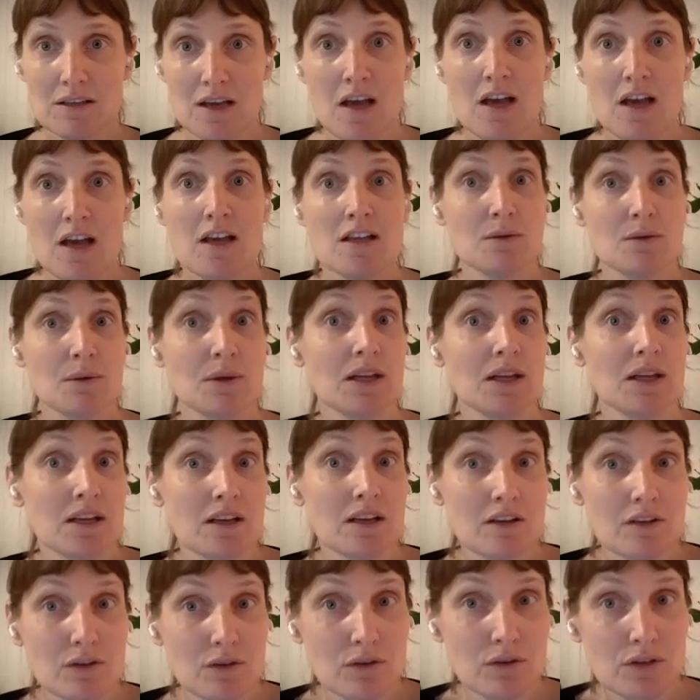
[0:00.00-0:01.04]
So we're going to
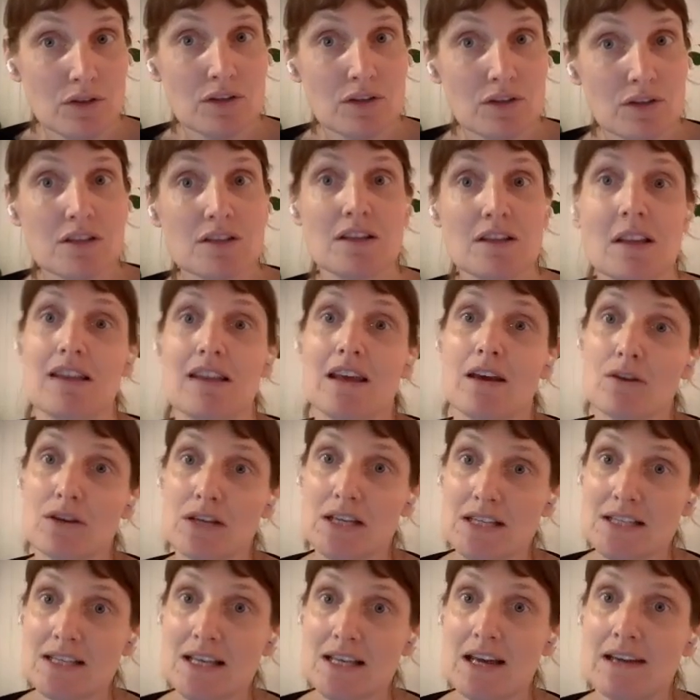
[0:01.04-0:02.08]
conclude that
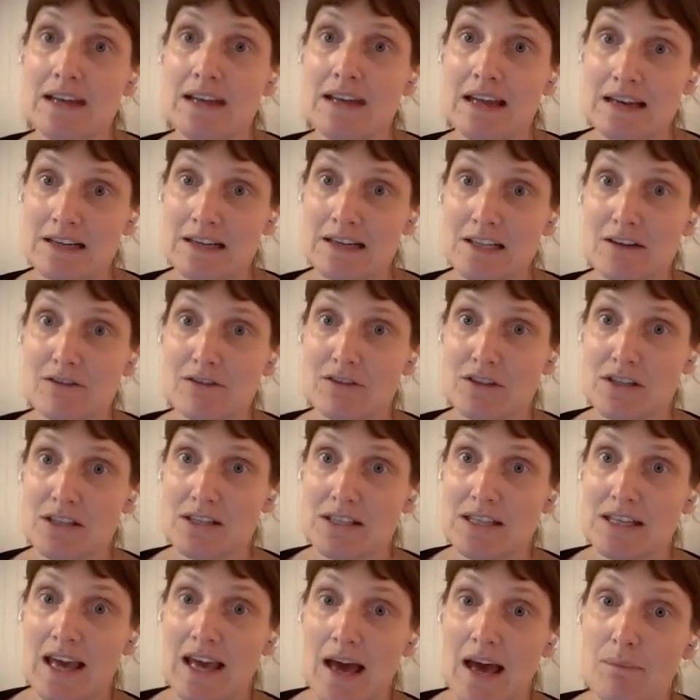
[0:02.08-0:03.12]
there is an energy
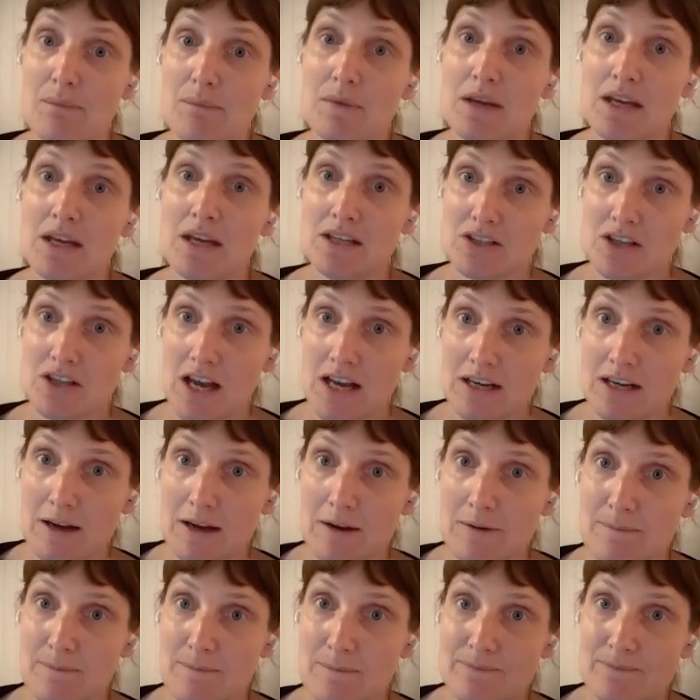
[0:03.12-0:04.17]
efficiency gap in China.
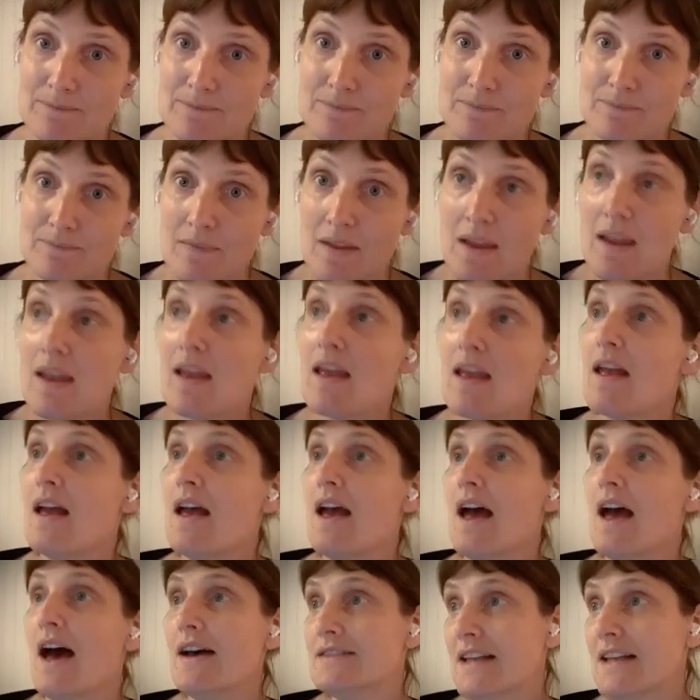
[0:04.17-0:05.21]

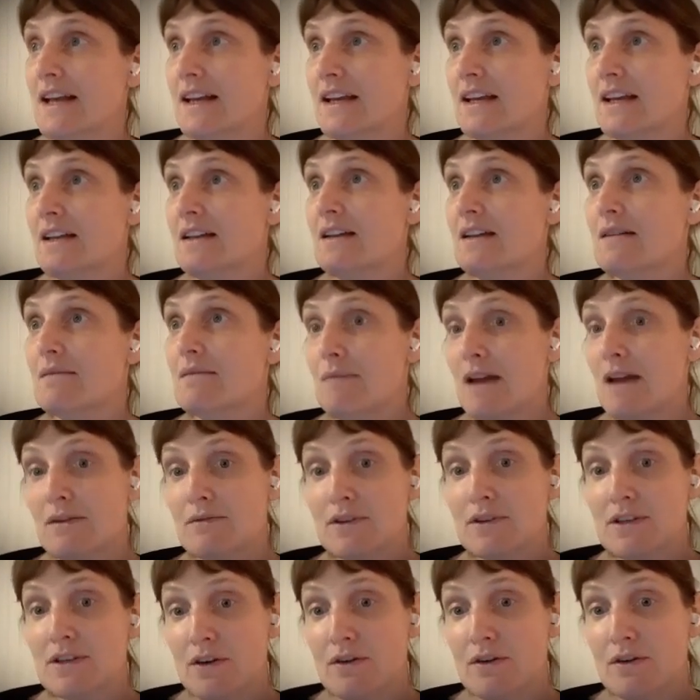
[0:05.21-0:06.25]
Our second main
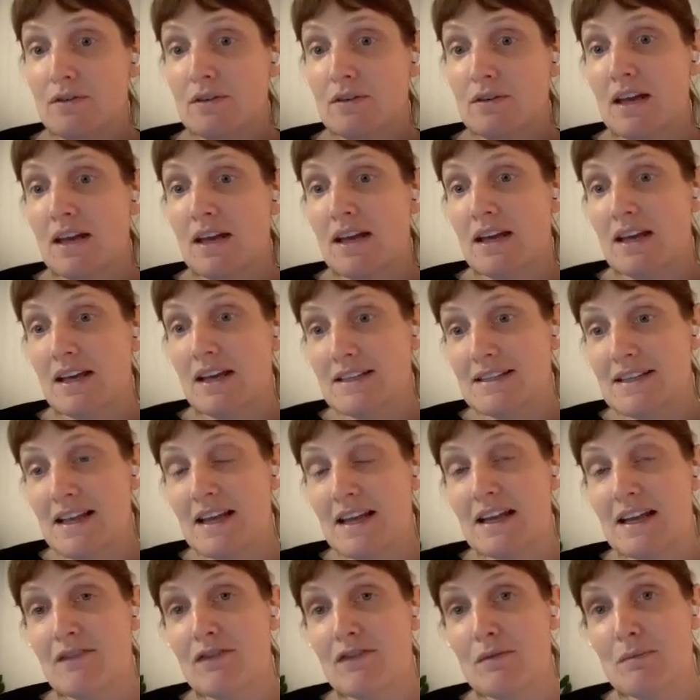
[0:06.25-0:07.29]
result is that
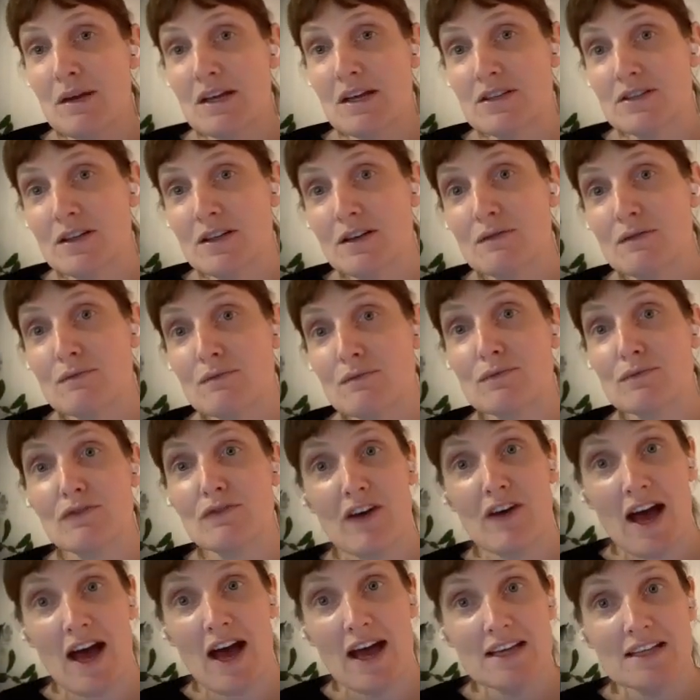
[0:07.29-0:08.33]
information
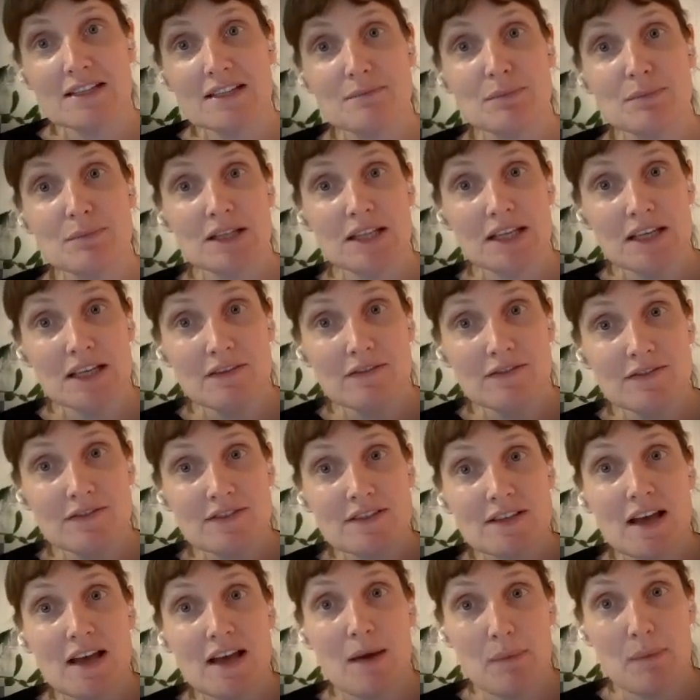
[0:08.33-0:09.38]
revised beliefs
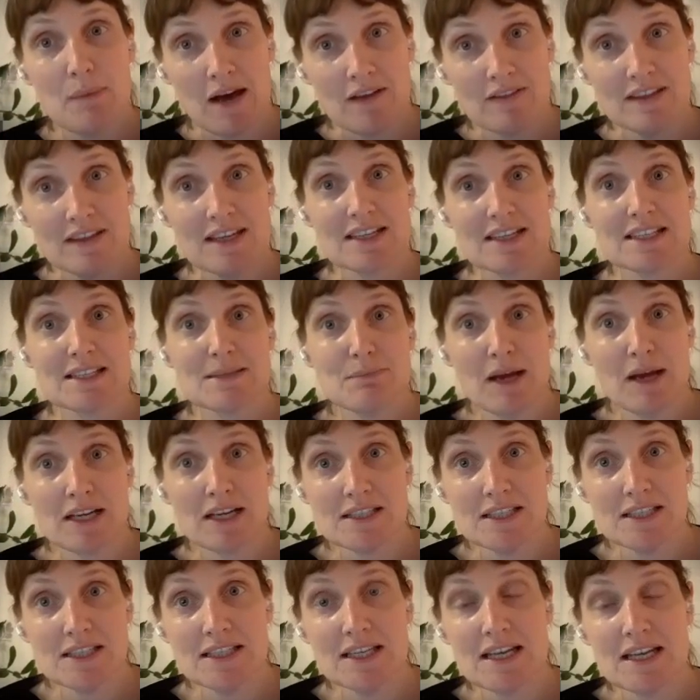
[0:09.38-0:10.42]
about the
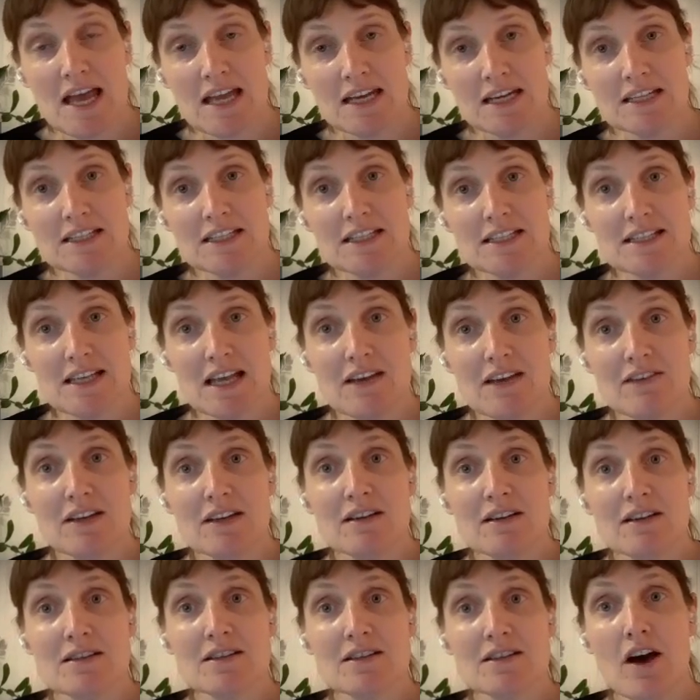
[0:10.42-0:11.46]
expected energy
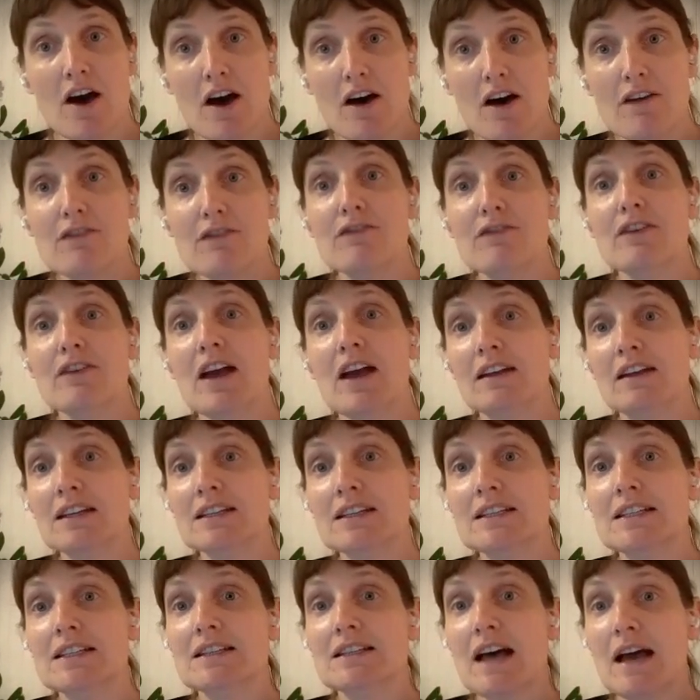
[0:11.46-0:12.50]
savings of
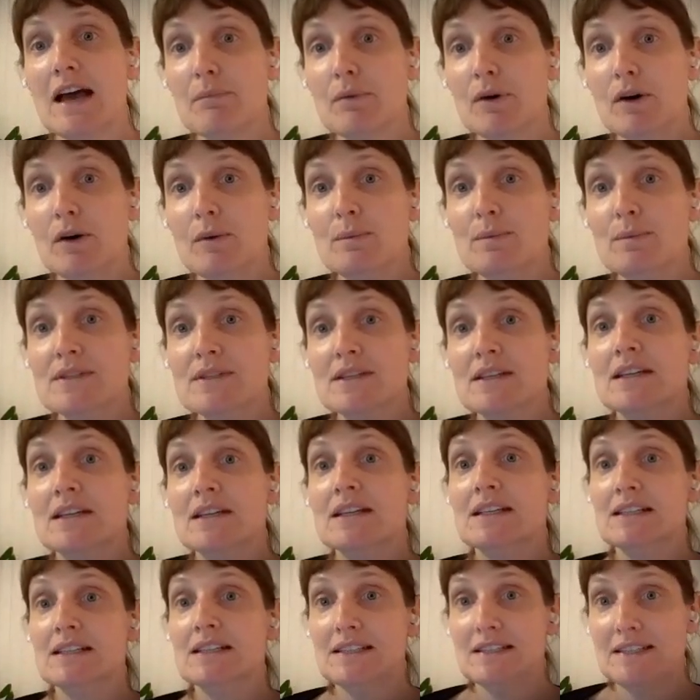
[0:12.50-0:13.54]
LED light bulbs
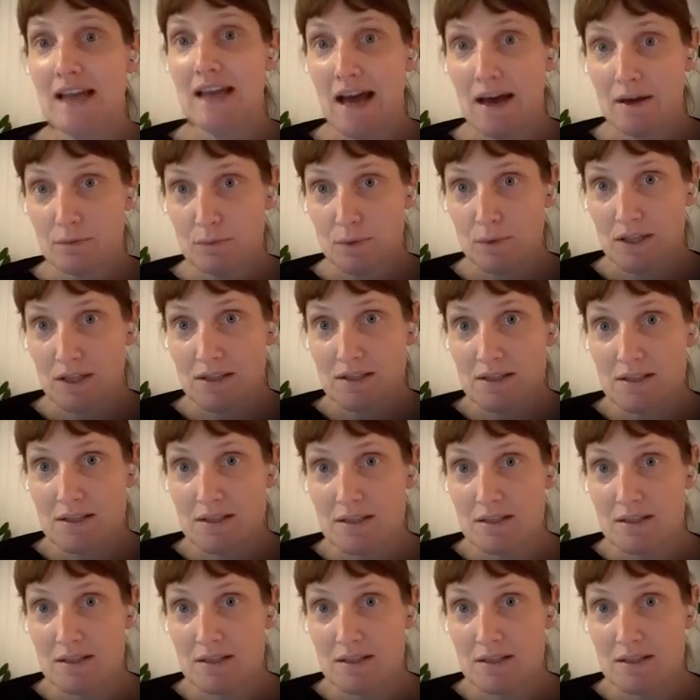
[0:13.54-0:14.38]
downwards.